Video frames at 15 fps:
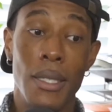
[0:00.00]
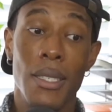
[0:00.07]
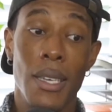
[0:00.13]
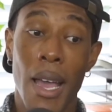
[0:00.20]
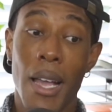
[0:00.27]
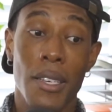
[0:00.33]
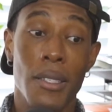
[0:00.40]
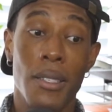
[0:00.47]
is
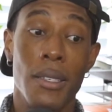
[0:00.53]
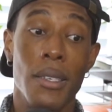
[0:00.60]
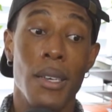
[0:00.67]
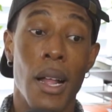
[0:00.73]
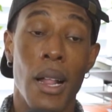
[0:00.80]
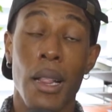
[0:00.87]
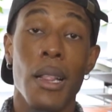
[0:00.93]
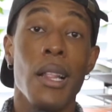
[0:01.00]
actually
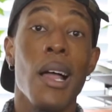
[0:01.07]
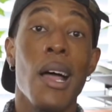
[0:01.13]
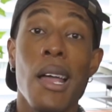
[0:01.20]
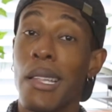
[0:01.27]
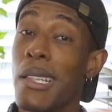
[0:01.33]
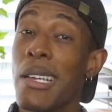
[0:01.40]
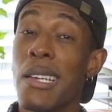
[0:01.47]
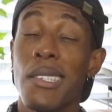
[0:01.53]
a
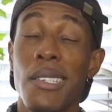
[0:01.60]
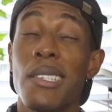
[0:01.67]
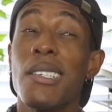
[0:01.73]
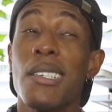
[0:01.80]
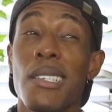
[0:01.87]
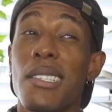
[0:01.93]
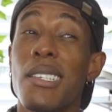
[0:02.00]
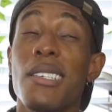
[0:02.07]
lot. This
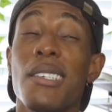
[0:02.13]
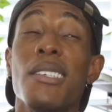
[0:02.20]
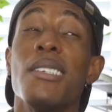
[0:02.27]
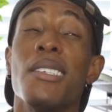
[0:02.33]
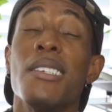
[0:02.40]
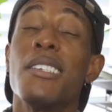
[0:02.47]
is